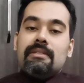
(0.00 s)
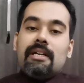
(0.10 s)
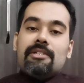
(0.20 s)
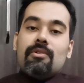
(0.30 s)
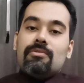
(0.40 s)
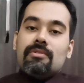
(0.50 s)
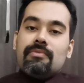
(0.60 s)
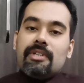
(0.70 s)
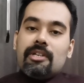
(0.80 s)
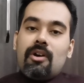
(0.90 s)
That is also a
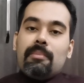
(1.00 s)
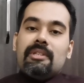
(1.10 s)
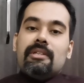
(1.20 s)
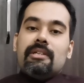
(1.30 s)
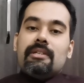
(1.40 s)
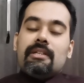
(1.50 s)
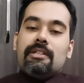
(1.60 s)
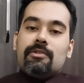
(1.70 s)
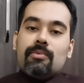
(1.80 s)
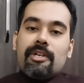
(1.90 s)
very common thing,
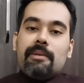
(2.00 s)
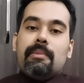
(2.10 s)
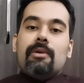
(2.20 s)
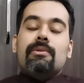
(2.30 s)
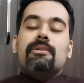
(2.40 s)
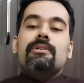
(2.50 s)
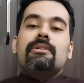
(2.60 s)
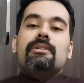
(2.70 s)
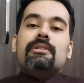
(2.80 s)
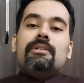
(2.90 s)
nothing to worry about.
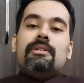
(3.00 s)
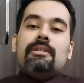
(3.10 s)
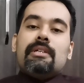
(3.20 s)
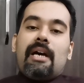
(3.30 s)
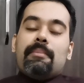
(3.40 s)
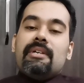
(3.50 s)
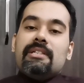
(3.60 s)
Can be